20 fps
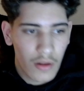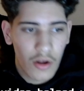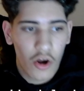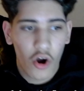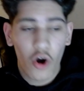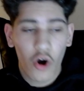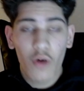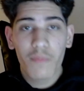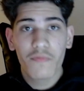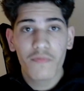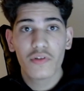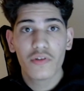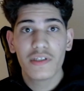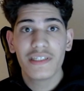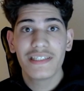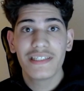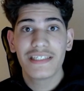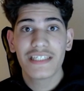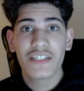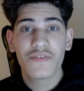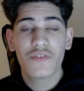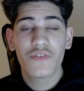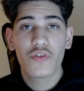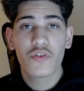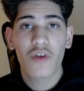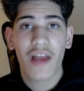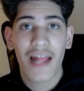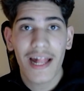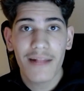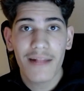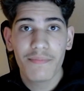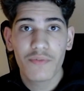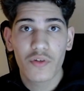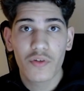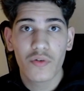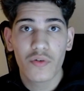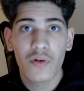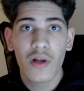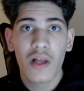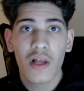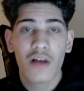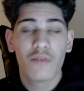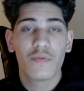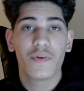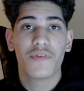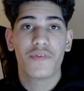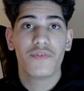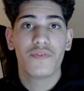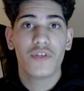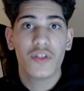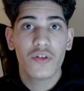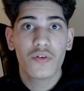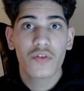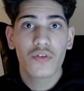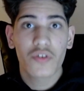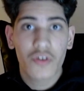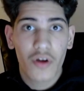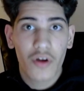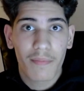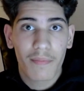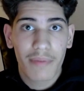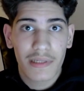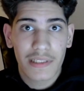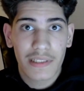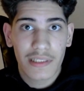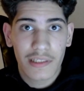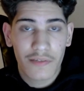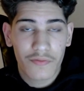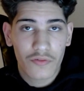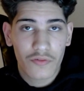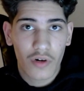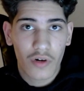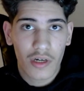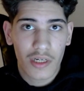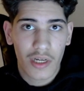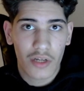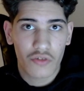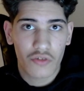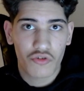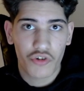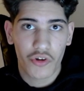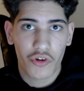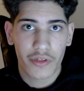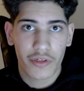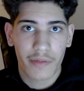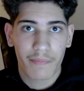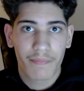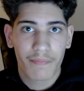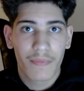Hopefully this video helped you with your competitive Krunker journey.